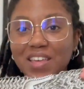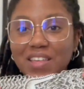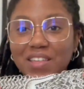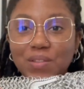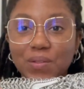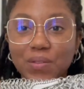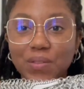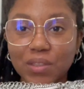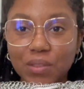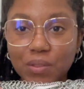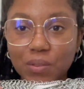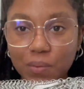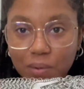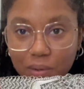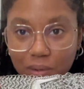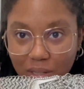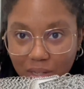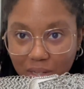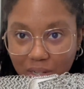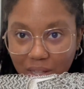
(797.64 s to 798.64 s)
So this is what
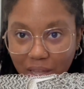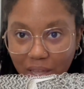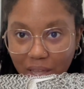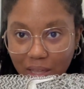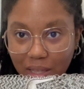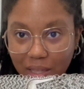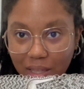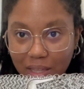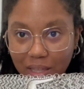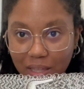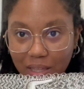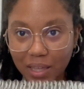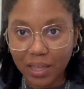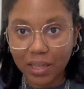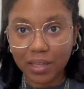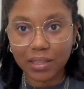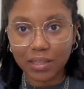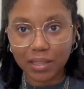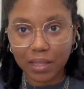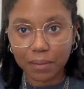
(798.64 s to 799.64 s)
it'll look like,
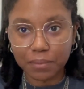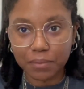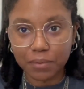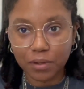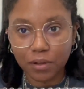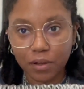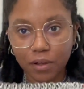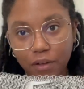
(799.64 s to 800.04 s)
except